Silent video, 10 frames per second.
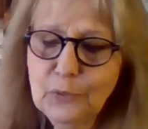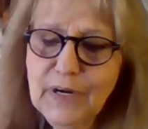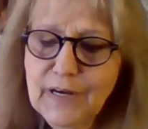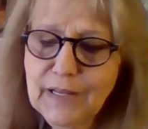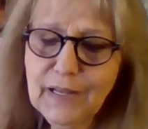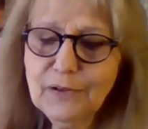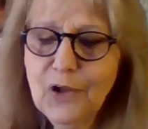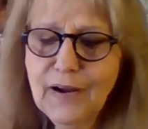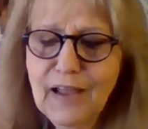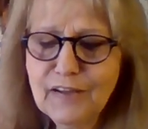reading and
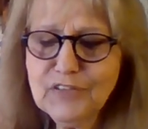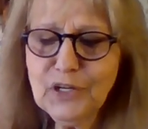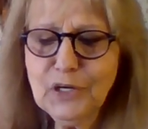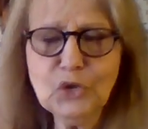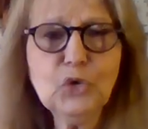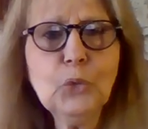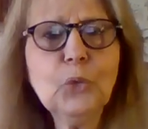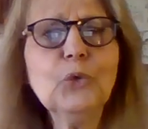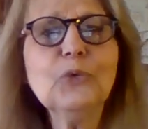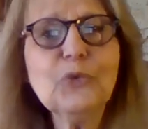not have to
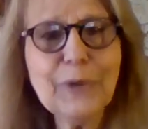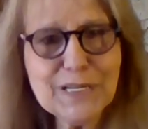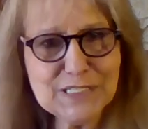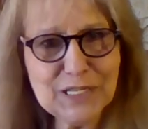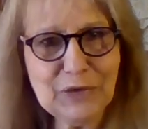endure the rest